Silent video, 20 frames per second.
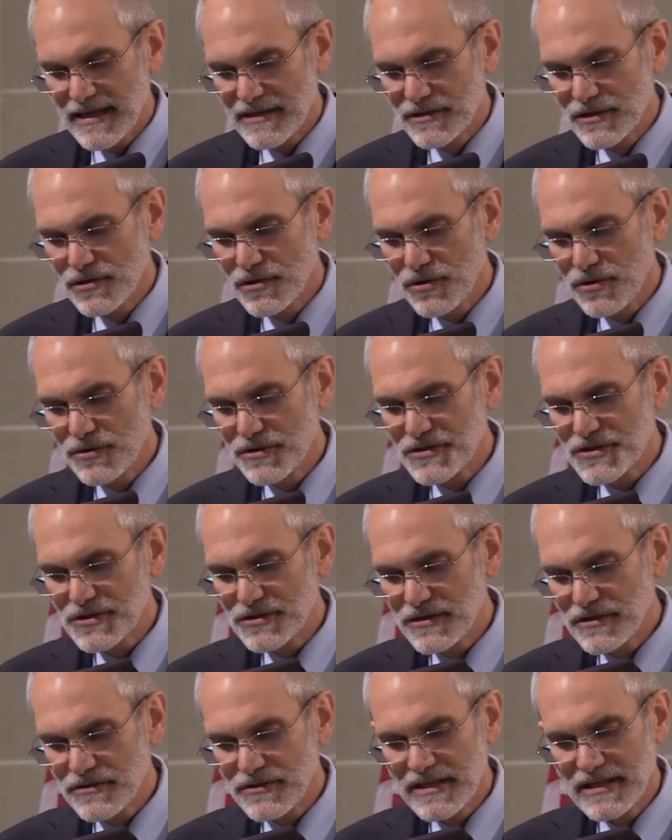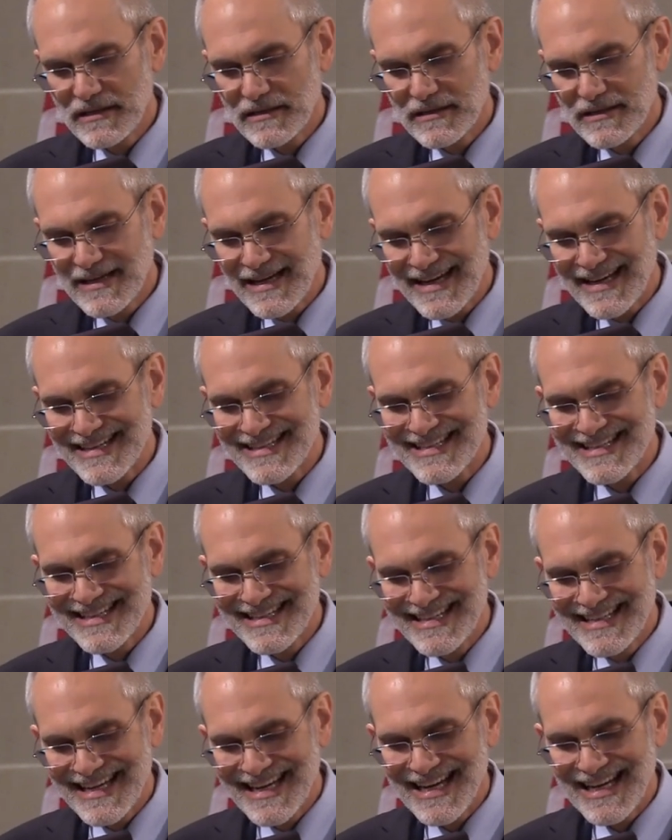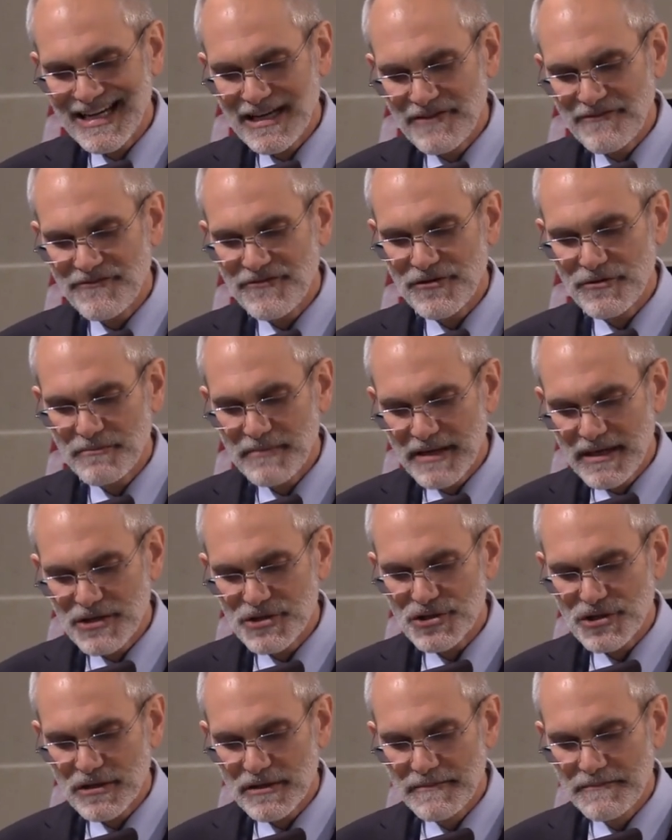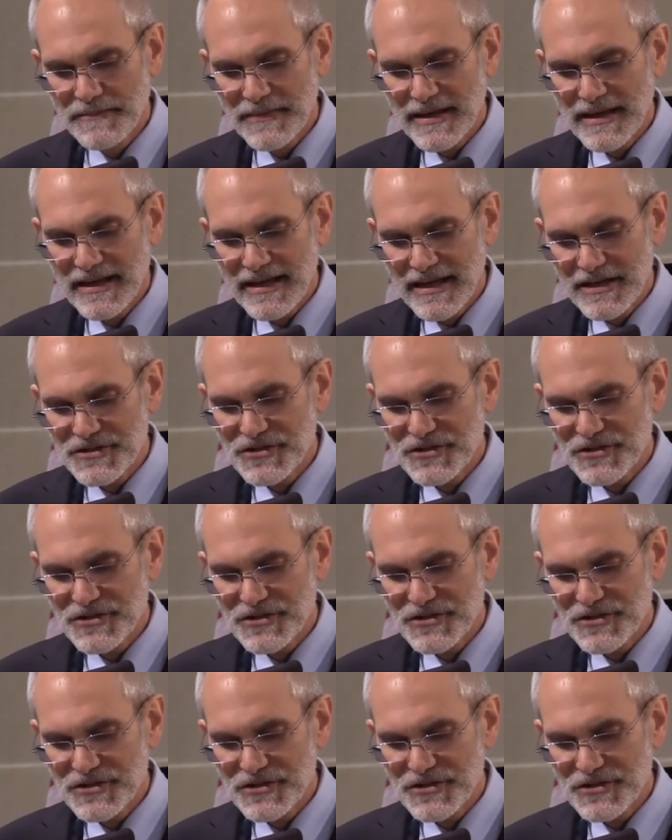And the goal is really not to gain information,